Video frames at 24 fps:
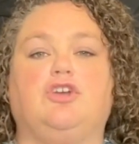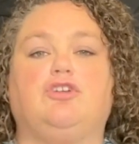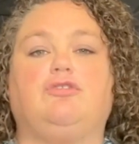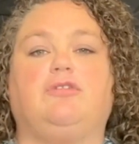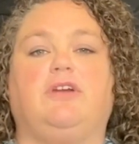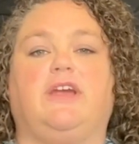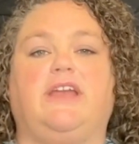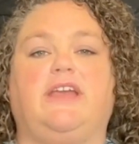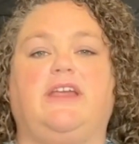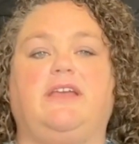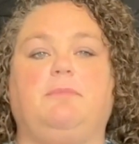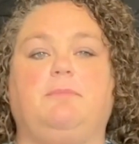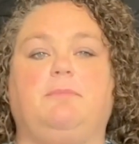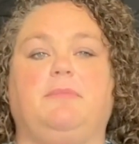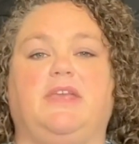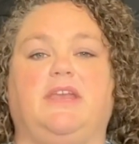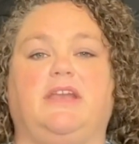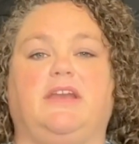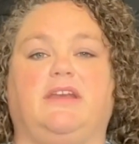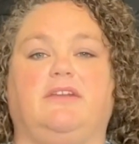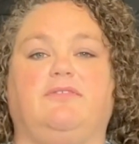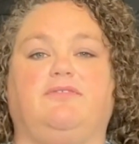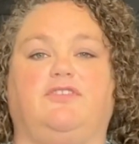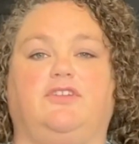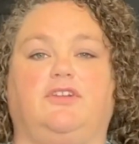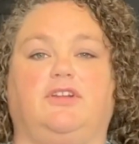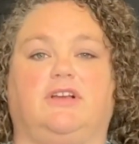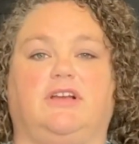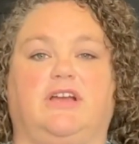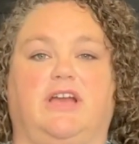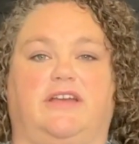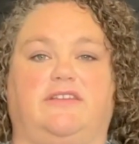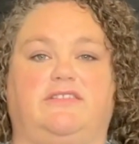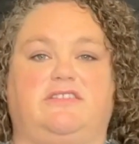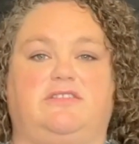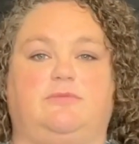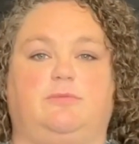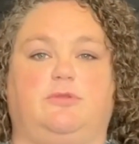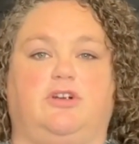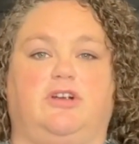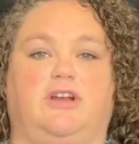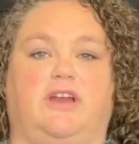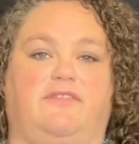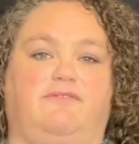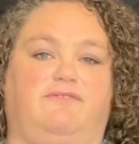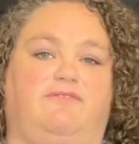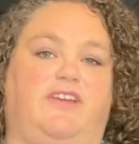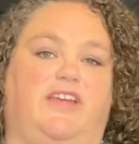Creating meaningful customer
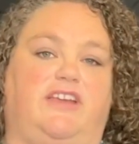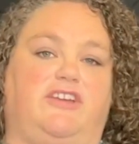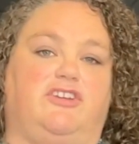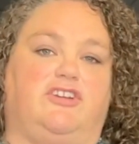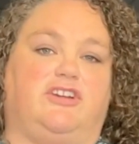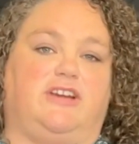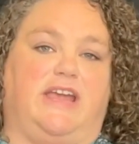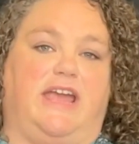and vendor